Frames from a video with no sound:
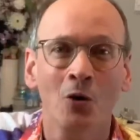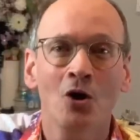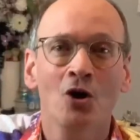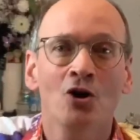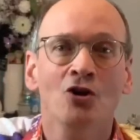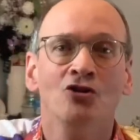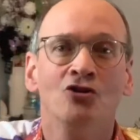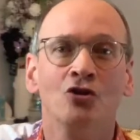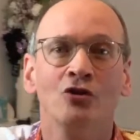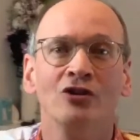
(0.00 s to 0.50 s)

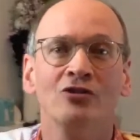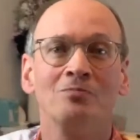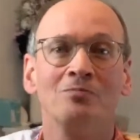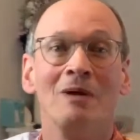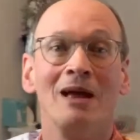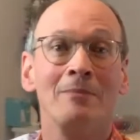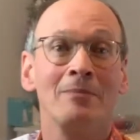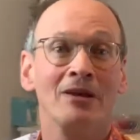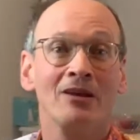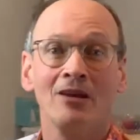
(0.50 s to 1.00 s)
tourists
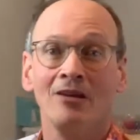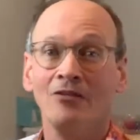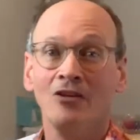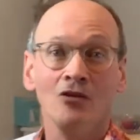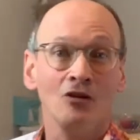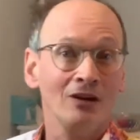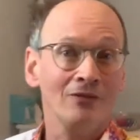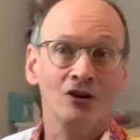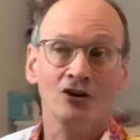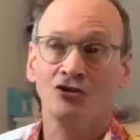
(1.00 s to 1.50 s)
maybe, if you
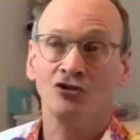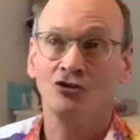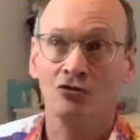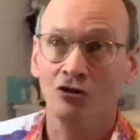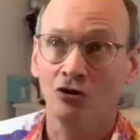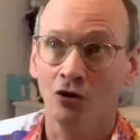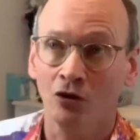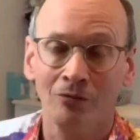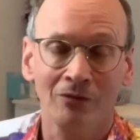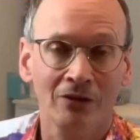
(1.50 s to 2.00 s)
live
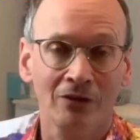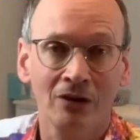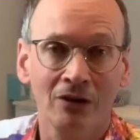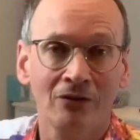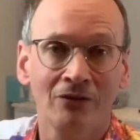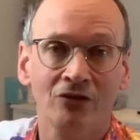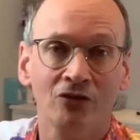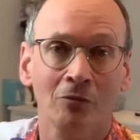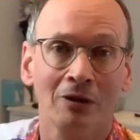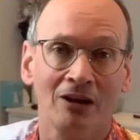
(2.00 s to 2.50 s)
in
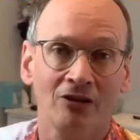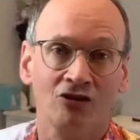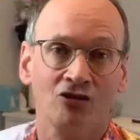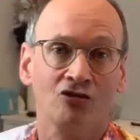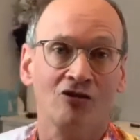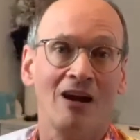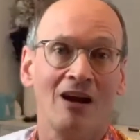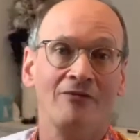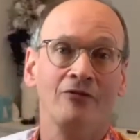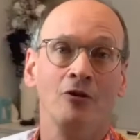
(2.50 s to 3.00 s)
somewhere like
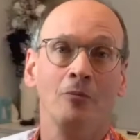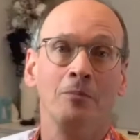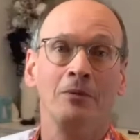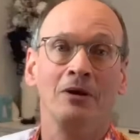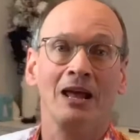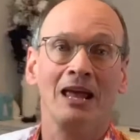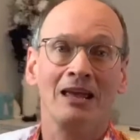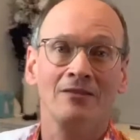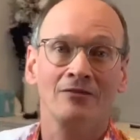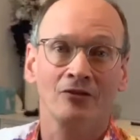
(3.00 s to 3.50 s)
Stratford upon
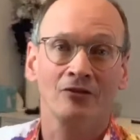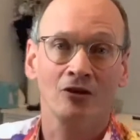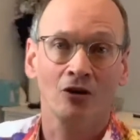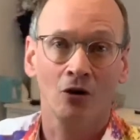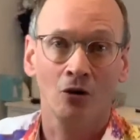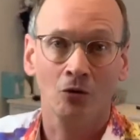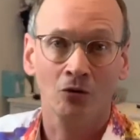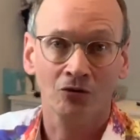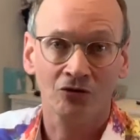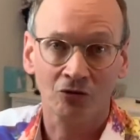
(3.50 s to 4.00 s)
Avon
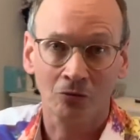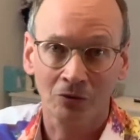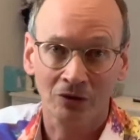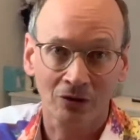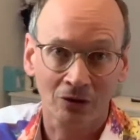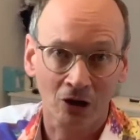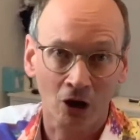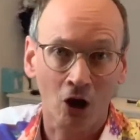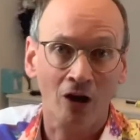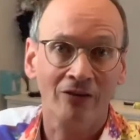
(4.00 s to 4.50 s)
or somewhere with a
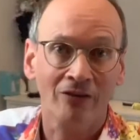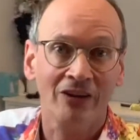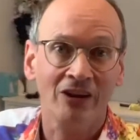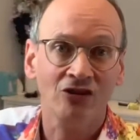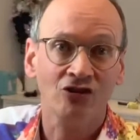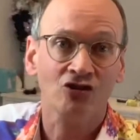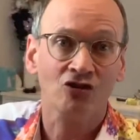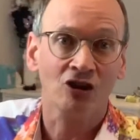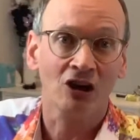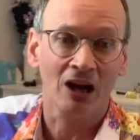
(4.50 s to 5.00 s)
lot of
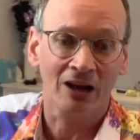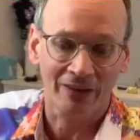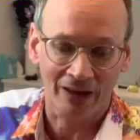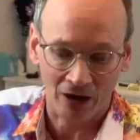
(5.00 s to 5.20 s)
history like that,